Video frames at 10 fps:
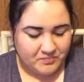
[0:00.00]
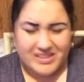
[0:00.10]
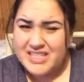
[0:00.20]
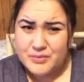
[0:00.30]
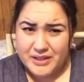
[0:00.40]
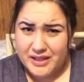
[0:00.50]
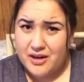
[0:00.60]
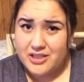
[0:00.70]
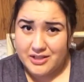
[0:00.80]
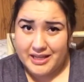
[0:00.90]
That's what
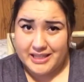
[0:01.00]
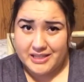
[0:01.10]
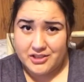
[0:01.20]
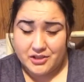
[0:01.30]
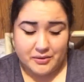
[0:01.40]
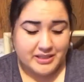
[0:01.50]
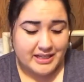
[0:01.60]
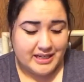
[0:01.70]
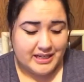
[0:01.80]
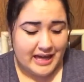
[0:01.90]
also I like to do, is
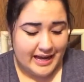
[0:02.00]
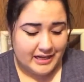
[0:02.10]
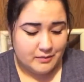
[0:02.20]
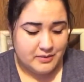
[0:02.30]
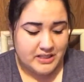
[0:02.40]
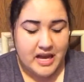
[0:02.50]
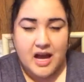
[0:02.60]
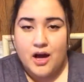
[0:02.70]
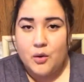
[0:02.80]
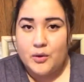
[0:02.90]
getting items
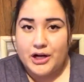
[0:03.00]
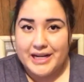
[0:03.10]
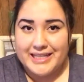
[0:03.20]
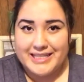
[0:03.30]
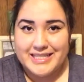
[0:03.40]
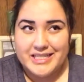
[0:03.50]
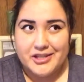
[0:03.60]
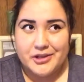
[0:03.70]
where it's